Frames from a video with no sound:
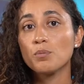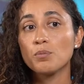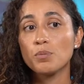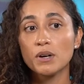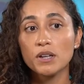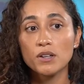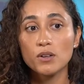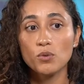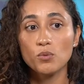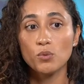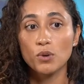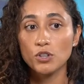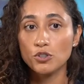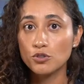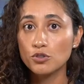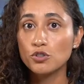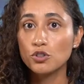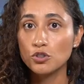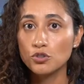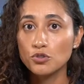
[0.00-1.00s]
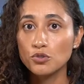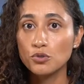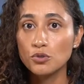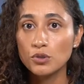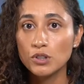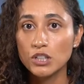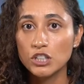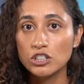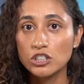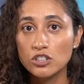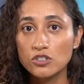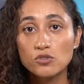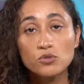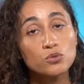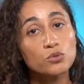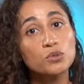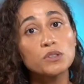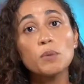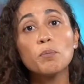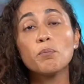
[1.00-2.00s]
But what you could do is just
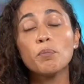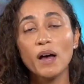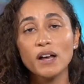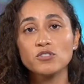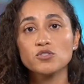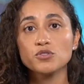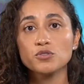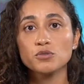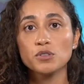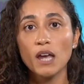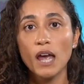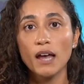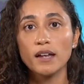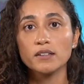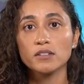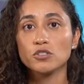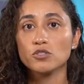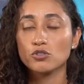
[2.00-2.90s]
do the best you can.